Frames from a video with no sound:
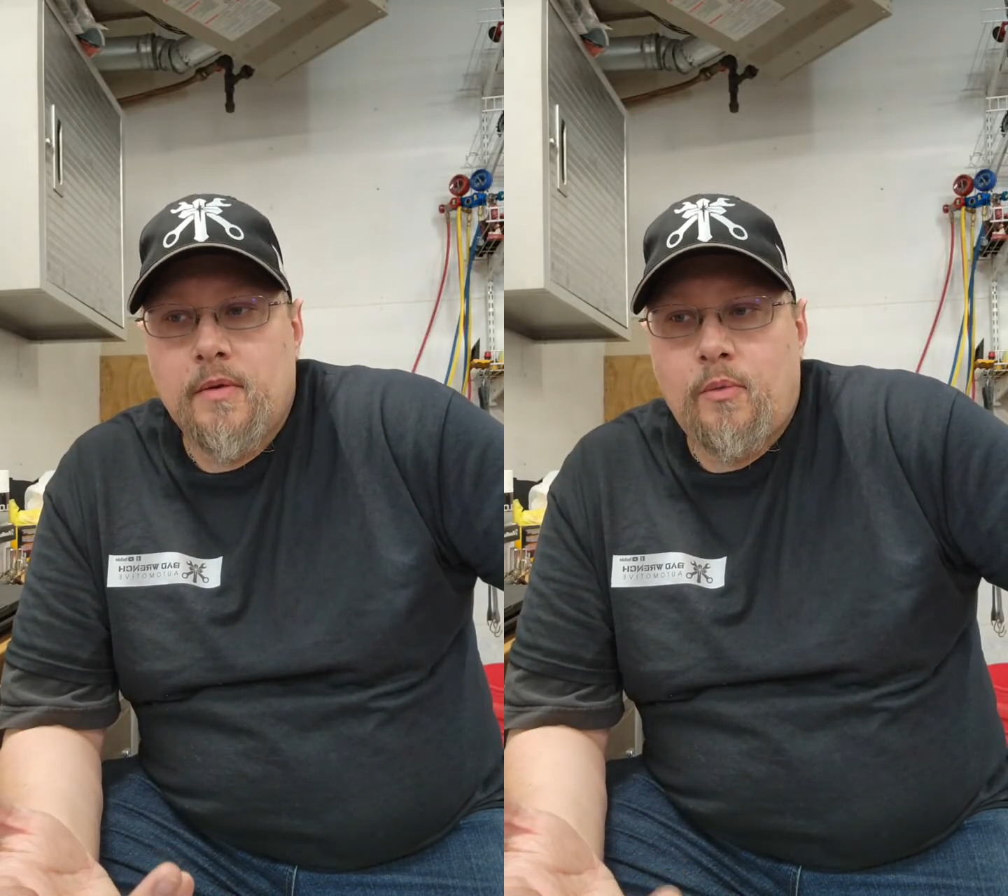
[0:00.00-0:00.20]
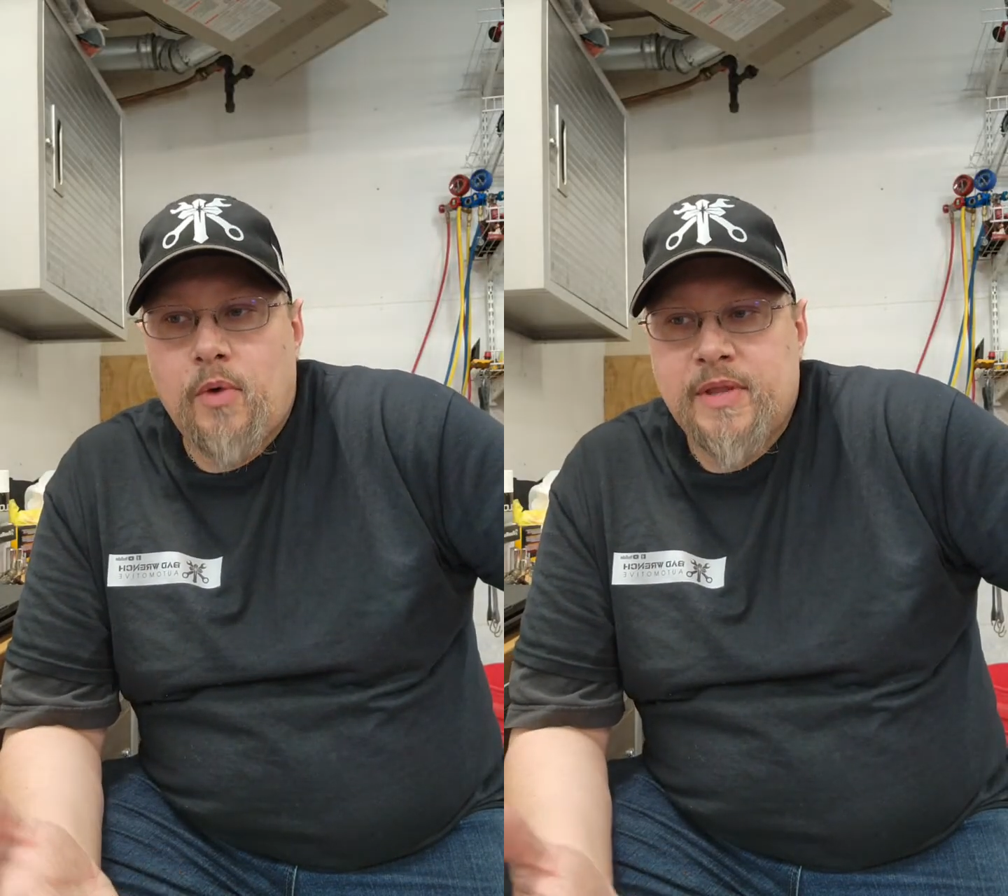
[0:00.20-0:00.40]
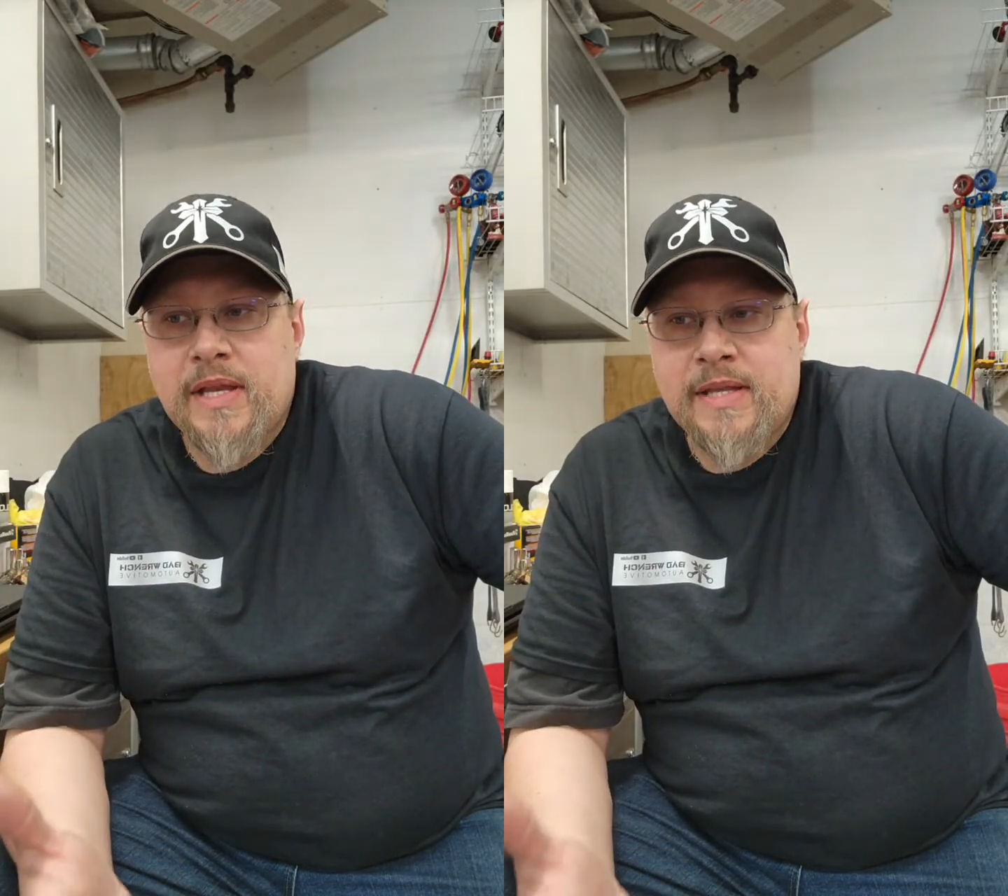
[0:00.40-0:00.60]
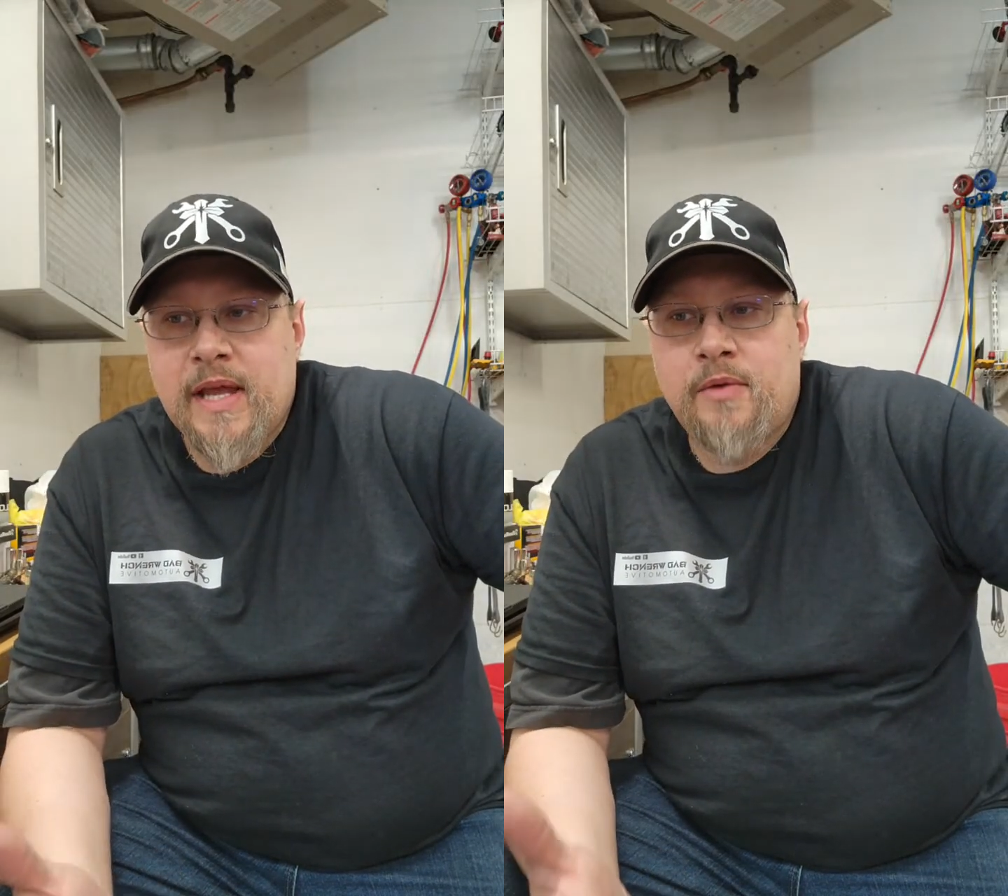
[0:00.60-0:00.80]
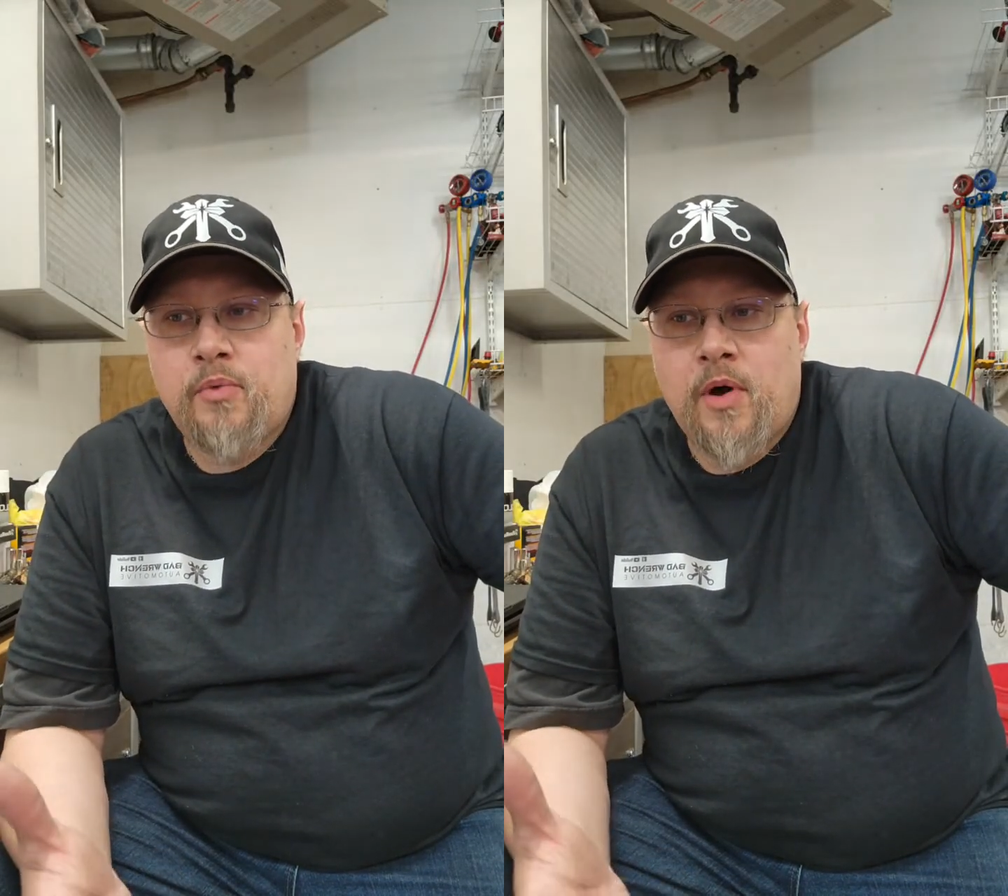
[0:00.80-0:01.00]
What they
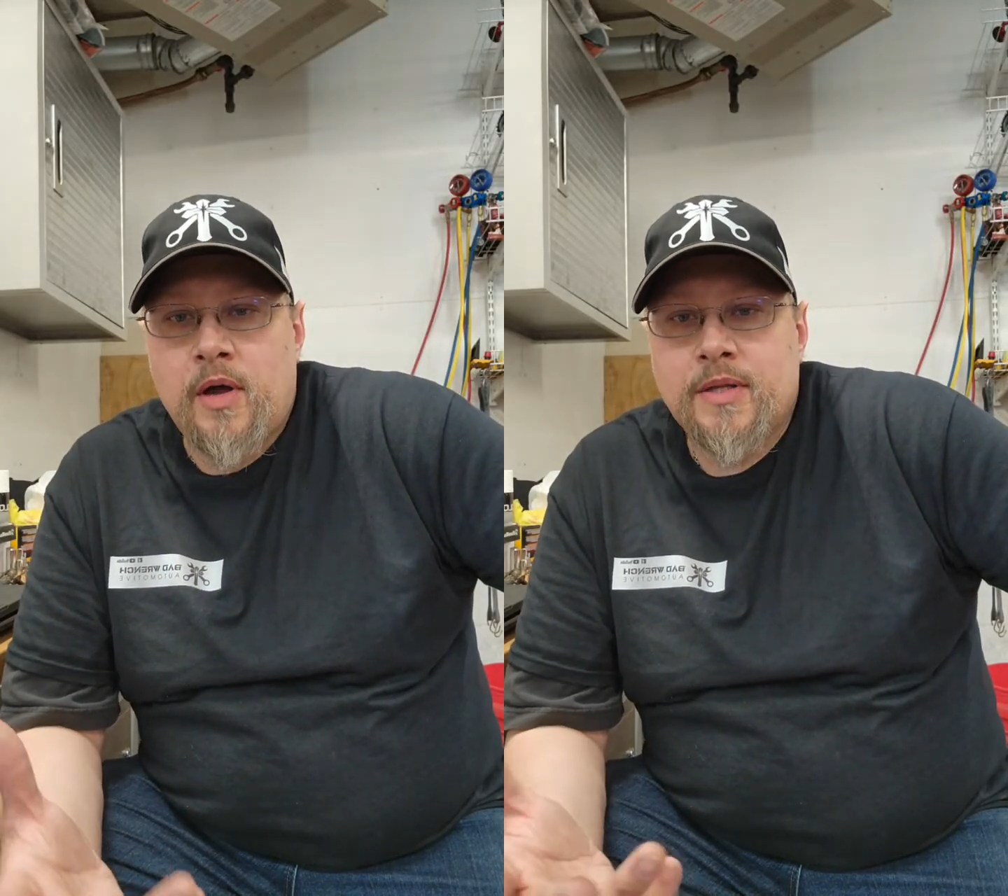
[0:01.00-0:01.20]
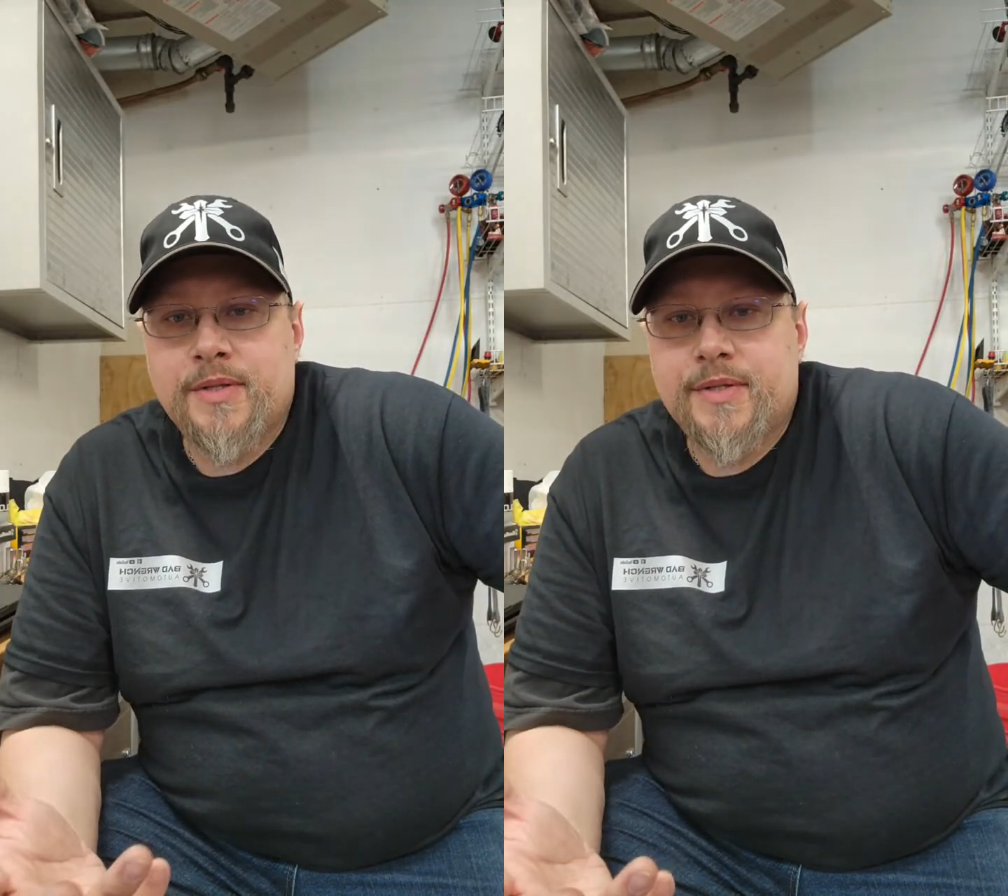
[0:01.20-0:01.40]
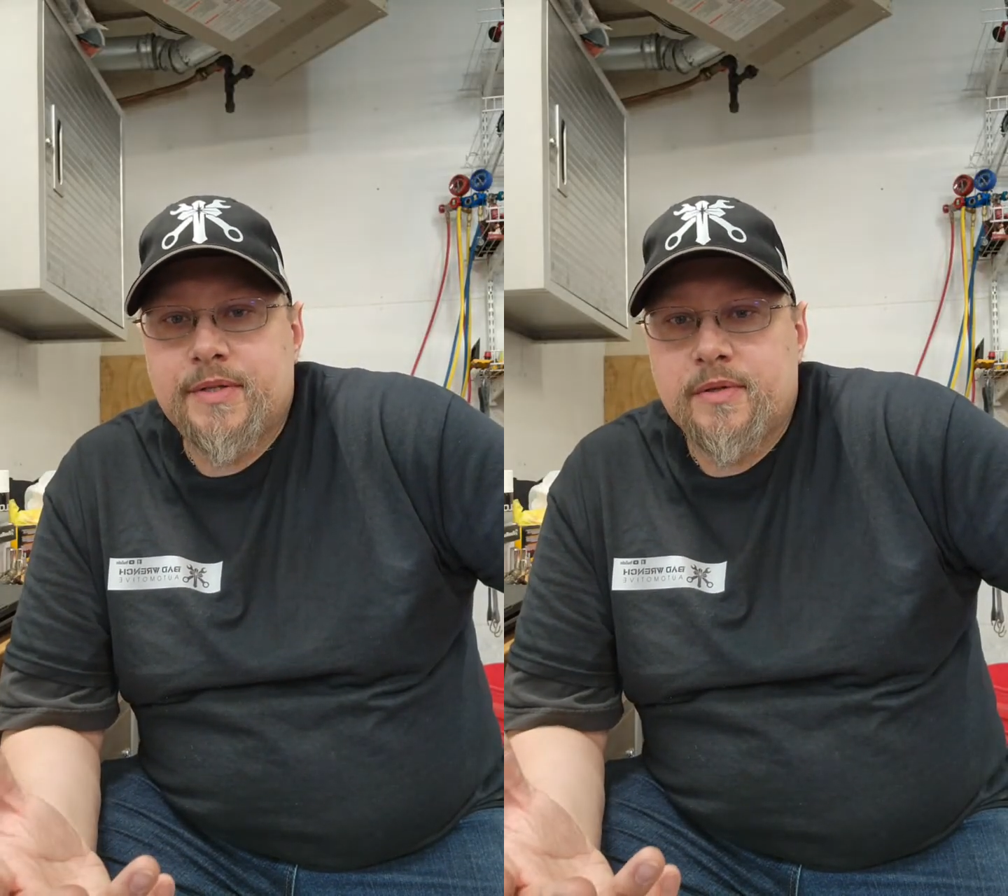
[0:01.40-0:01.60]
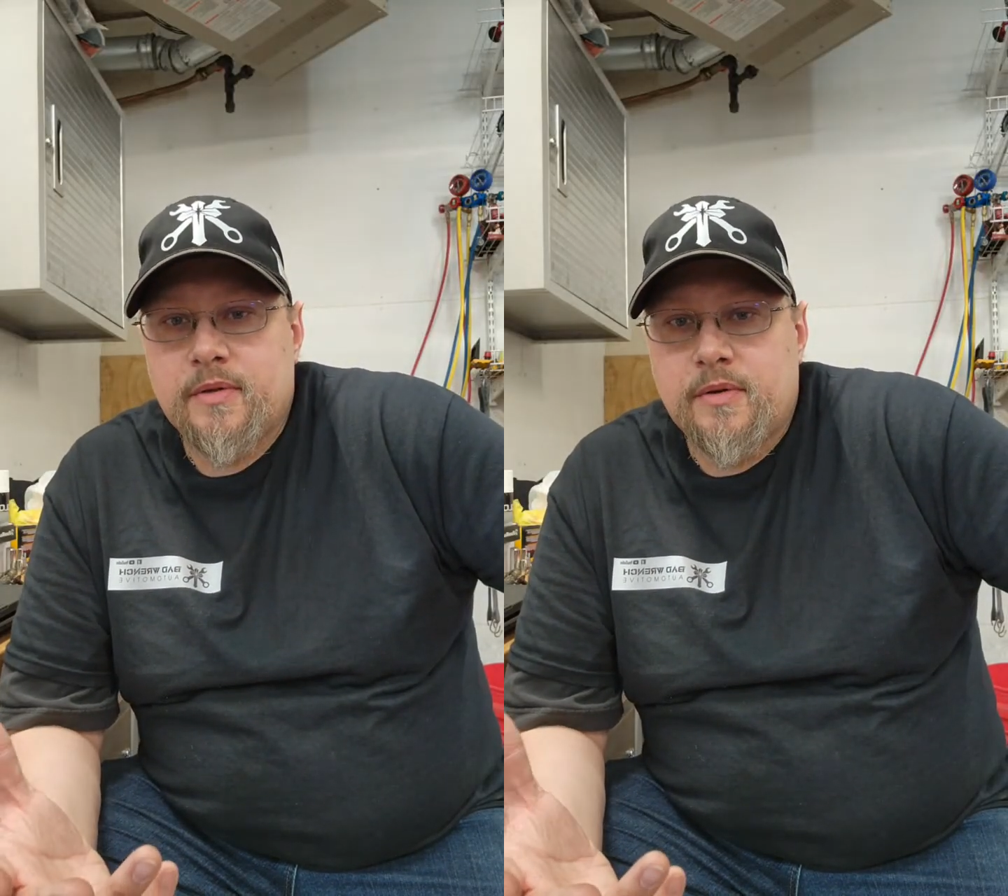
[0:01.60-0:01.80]
did was